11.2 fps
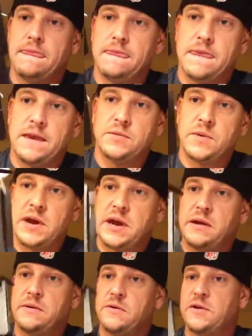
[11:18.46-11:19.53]
this way
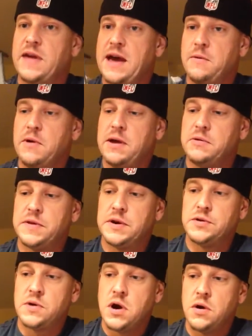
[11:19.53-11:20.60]
or that way with the
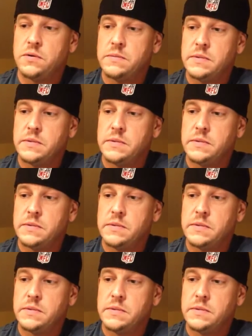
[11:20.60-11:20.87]
drone.